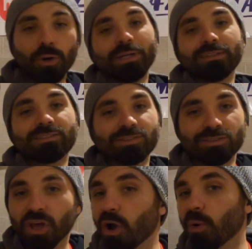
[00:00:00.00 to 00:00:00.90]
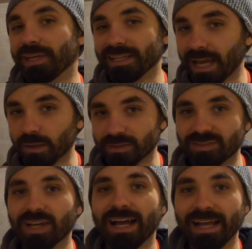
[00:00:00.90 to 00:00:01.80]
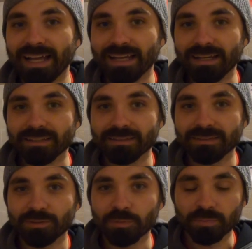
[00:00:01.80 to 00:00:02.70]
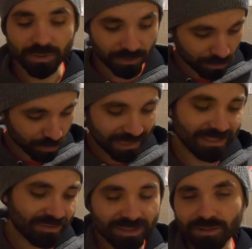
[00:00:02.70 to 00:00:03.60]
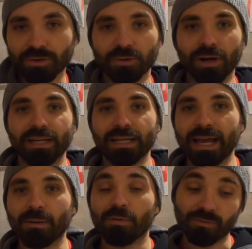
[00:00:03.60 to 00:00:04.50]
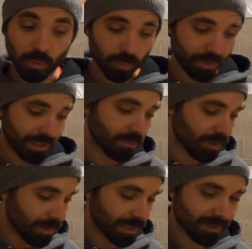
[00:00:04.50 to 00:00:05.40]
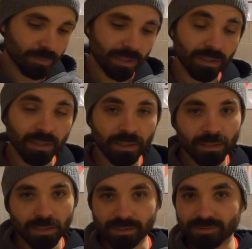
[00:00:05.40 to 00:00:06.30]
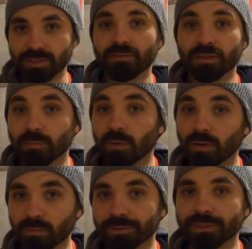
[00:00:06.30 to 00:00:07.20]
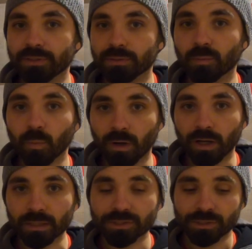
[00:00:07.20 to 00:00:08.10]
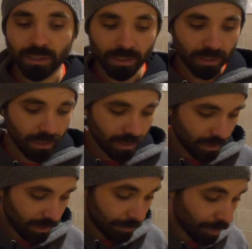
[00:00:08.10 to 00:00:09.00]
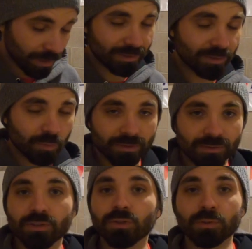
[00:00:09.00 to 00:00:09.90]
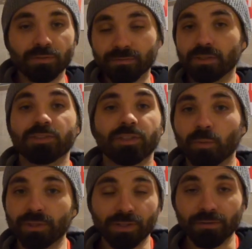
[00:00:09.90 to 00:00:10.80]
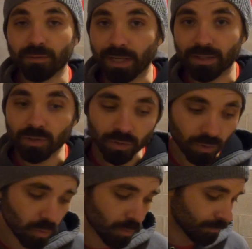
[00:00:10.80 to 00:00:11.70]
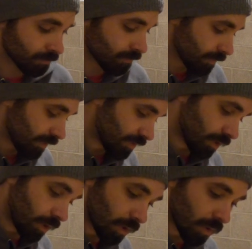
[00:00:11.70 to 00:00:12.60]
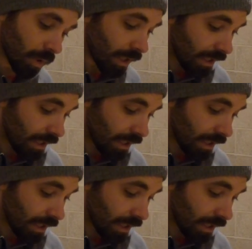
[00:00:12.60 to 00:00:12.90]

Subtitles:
it's snowing outside, but the right thing to do right now before bringing them to the basement is giving them a really good wash. I bought these wheels new. It's the first set of wheels I ever bought new, so